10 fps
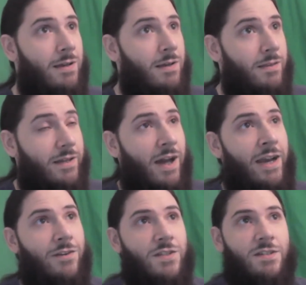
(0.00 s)
the
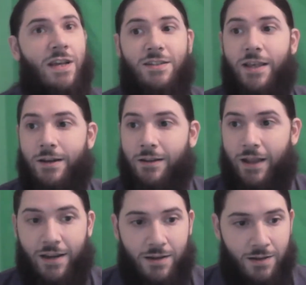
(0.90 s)
kind of success that
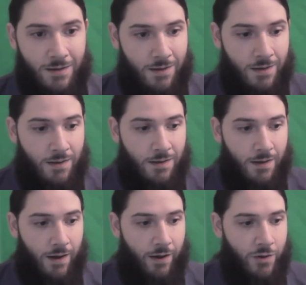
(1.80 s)
like
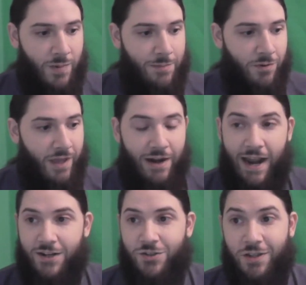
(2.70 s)
other people that
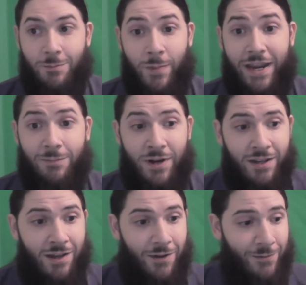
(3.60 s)
actually made
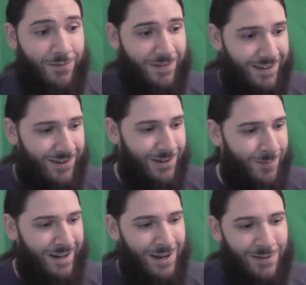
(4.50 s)
money off of good
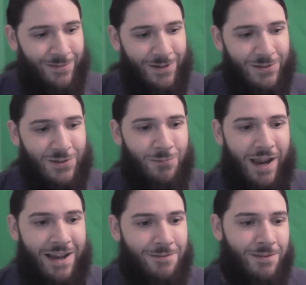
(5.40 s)
money off of YouTube
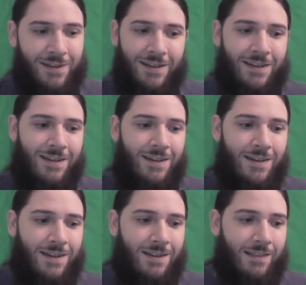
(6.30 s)
have,
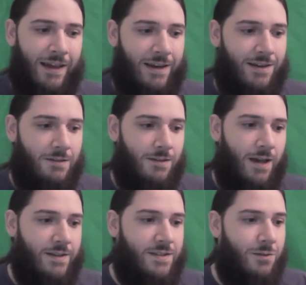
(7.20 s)
like
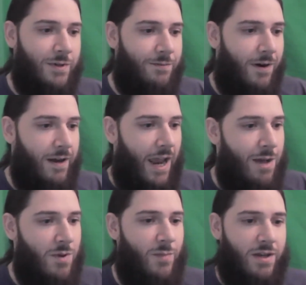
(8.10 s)
I'd still be very
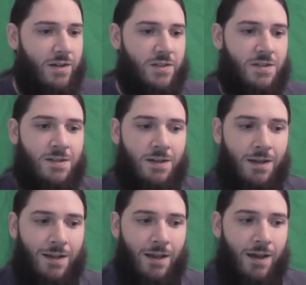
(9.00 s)
happy because
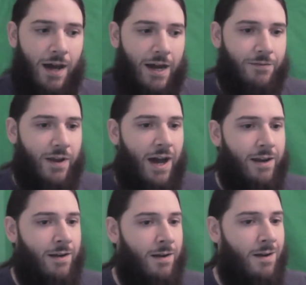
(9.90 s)
I've
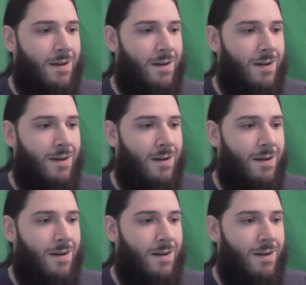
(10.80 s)
gotten